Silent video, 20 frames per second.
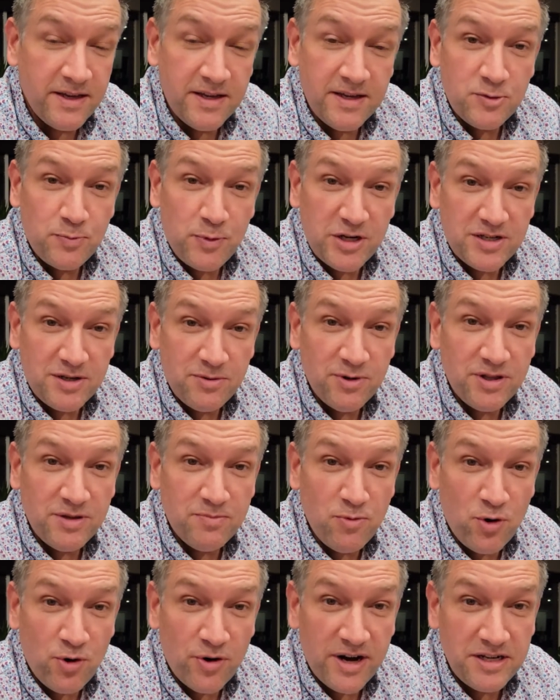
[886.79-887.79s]
Especially with
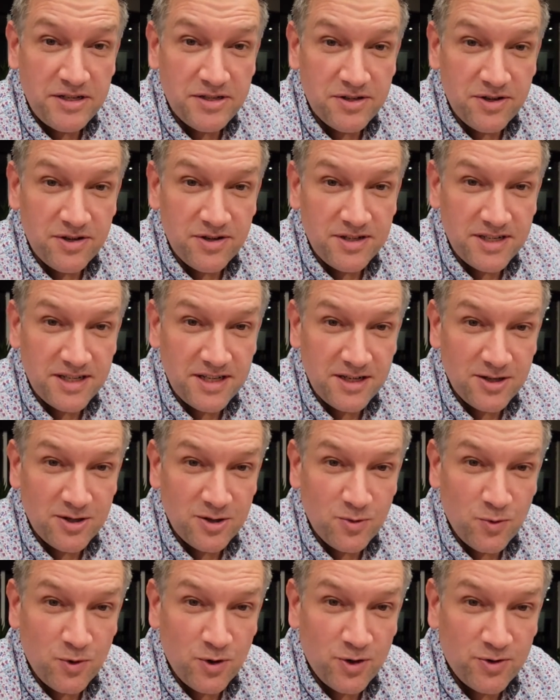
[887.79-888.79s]
more uncertainty into
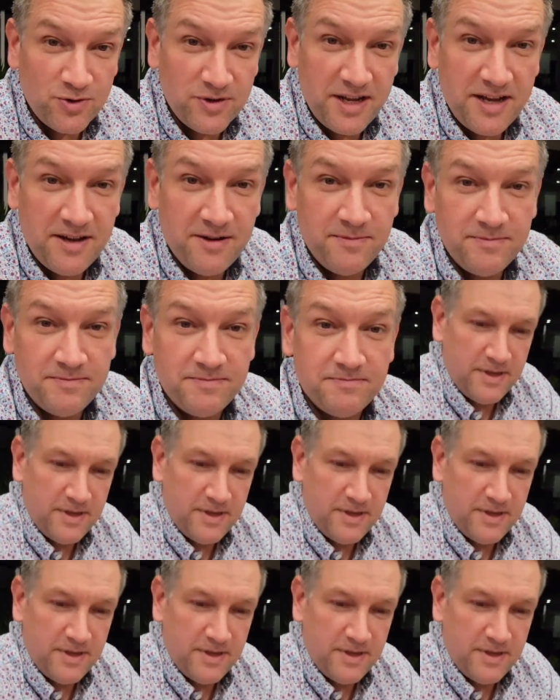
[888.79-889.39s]
the world now.